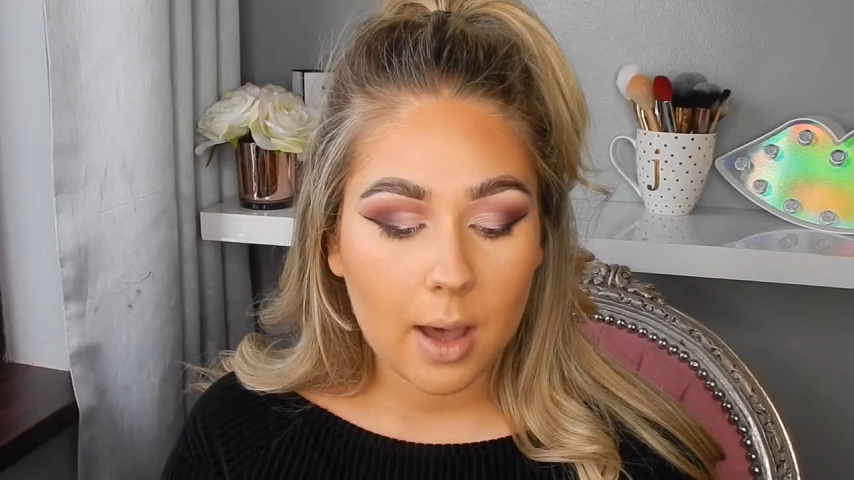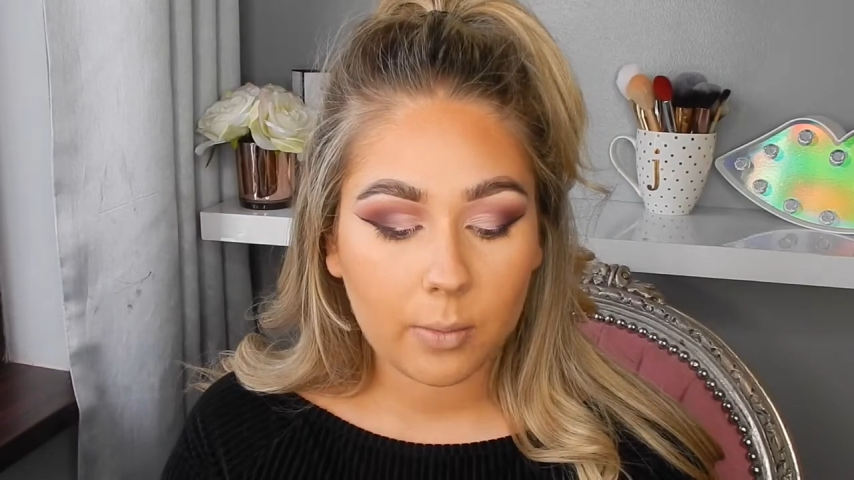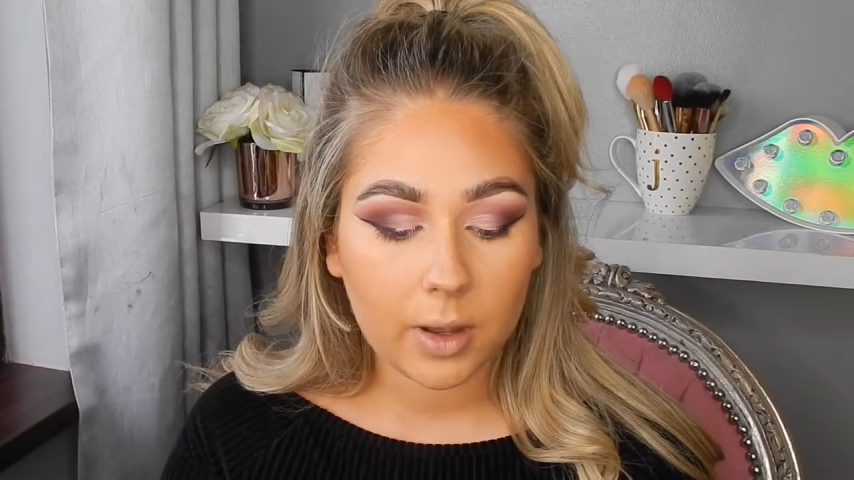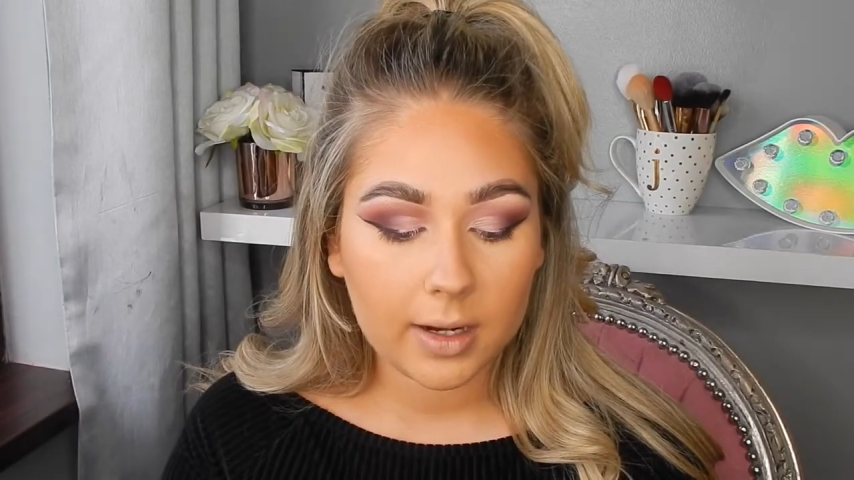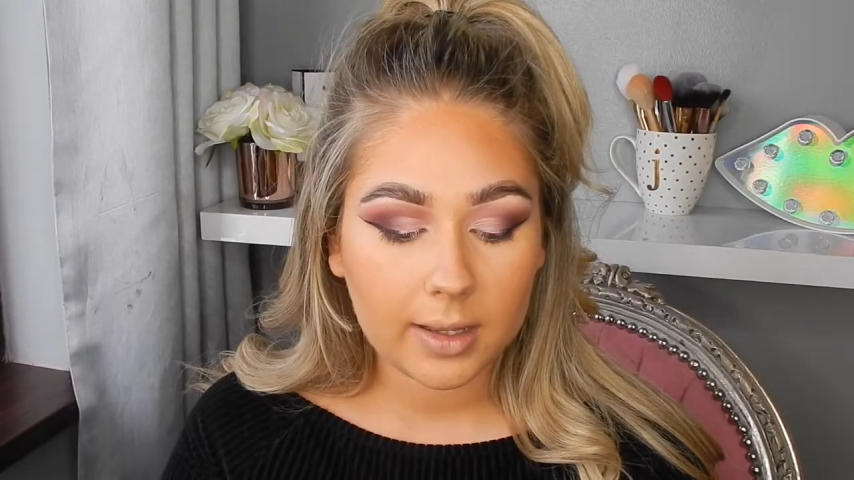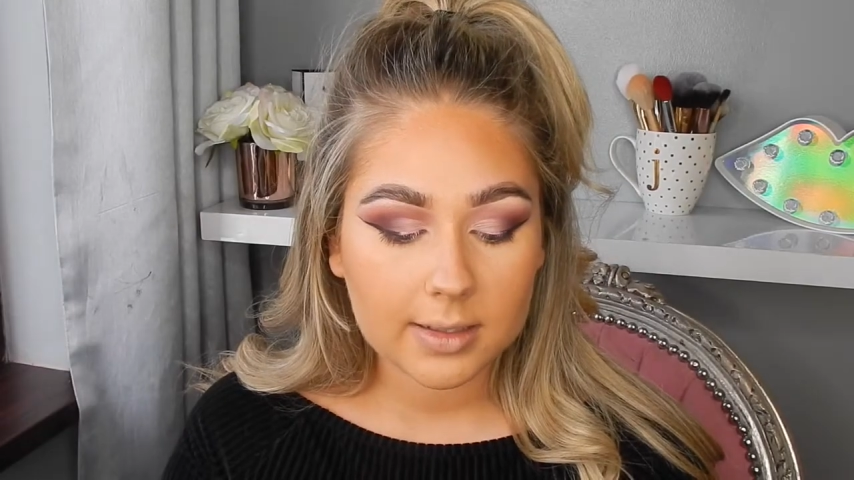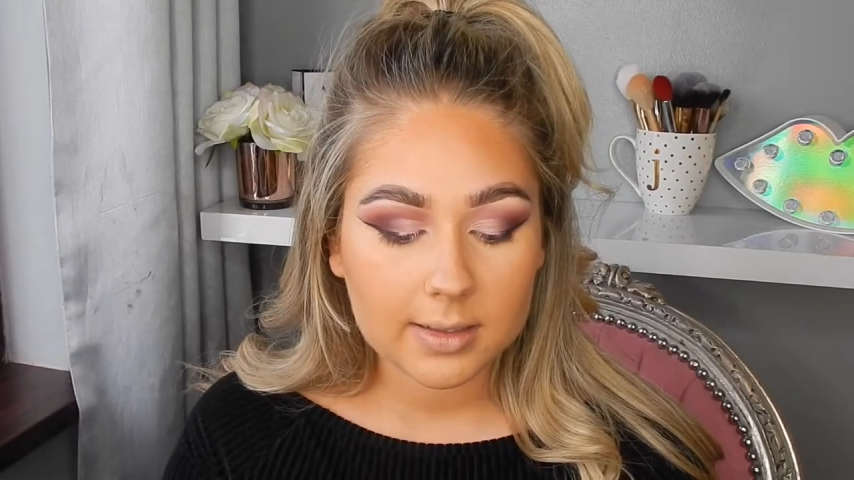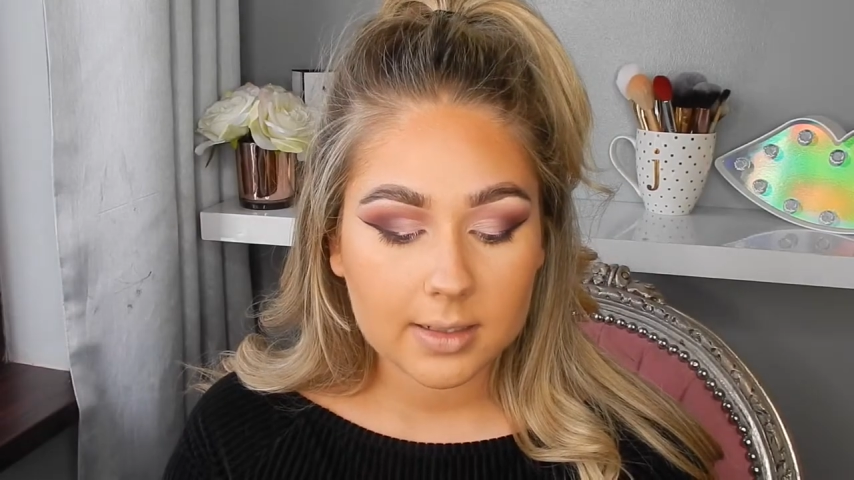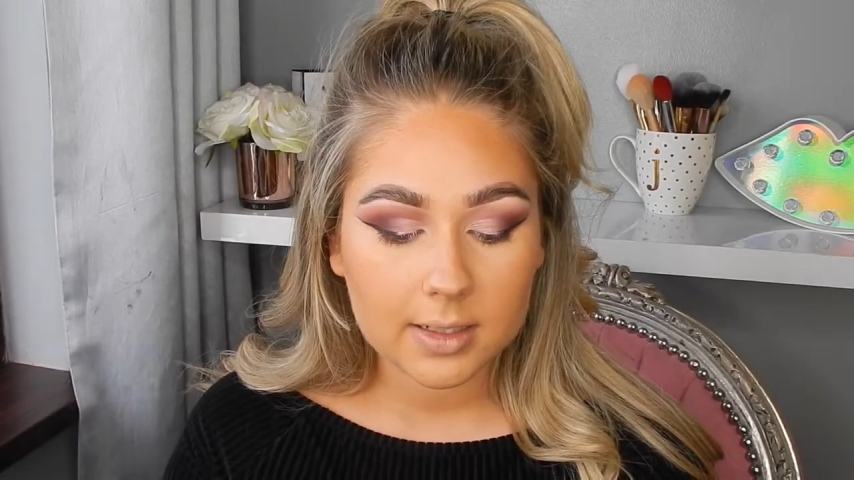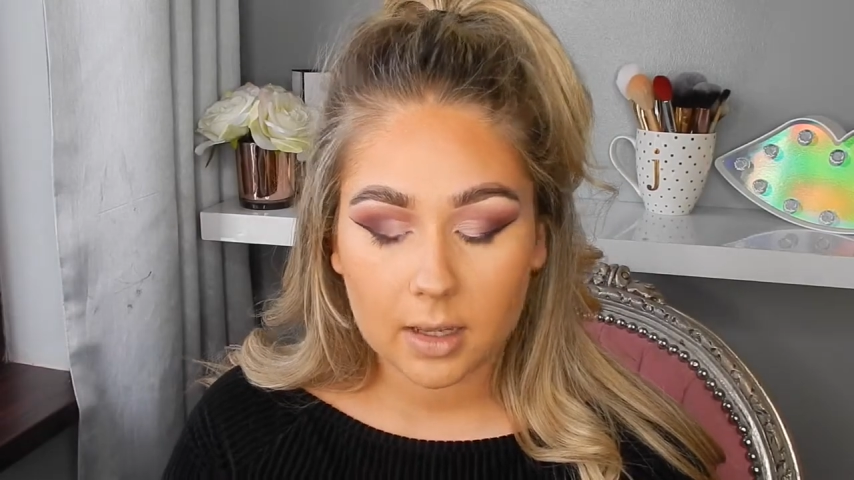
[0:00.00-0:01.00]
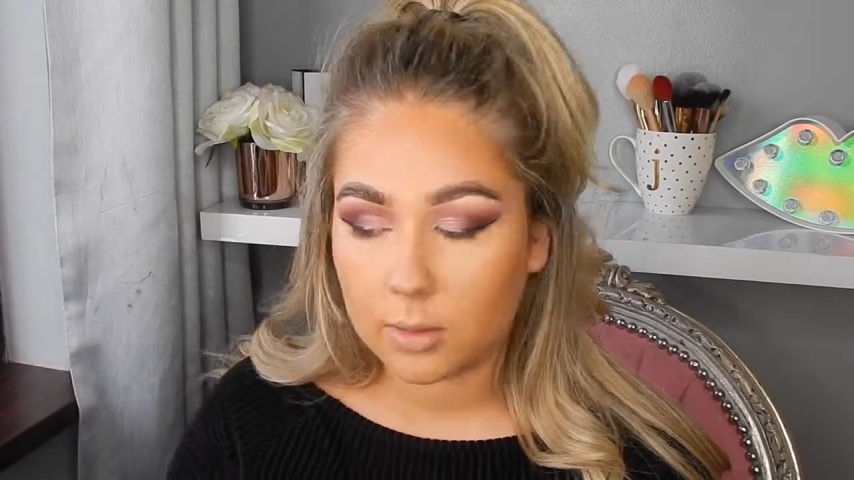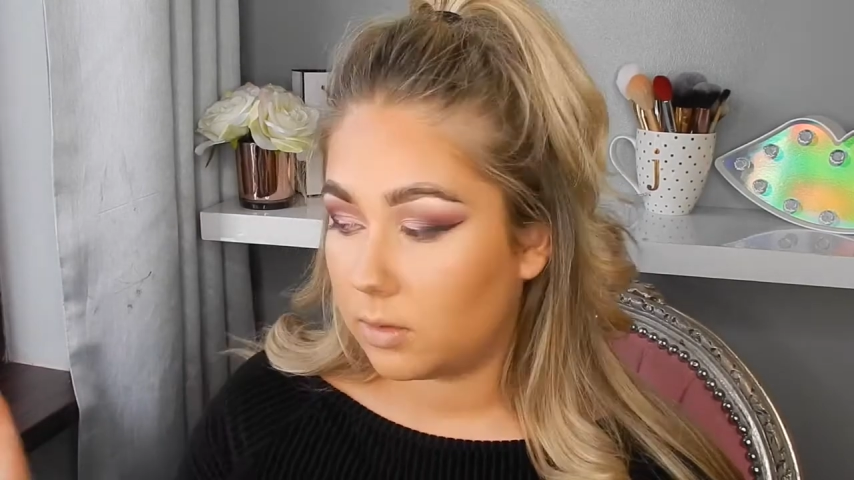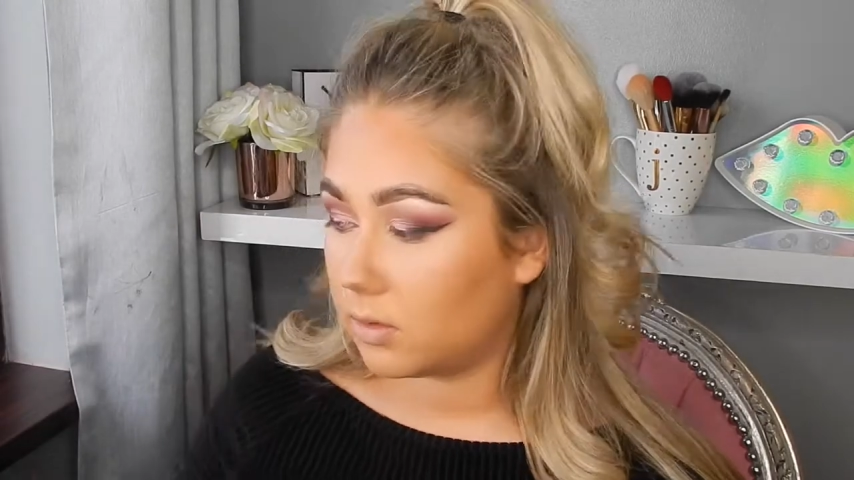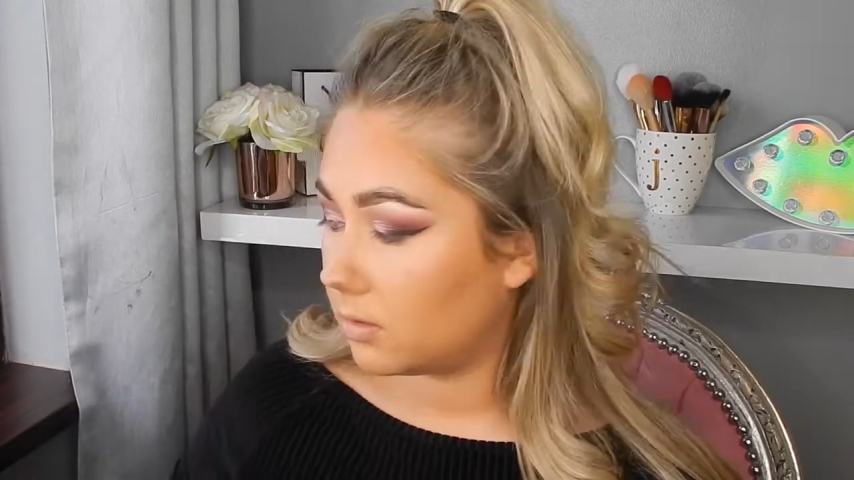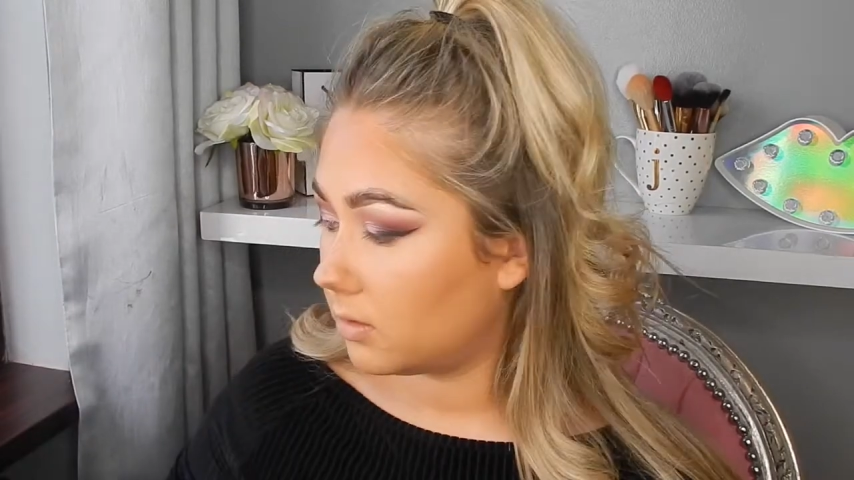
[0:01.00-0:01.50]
And what I like to do,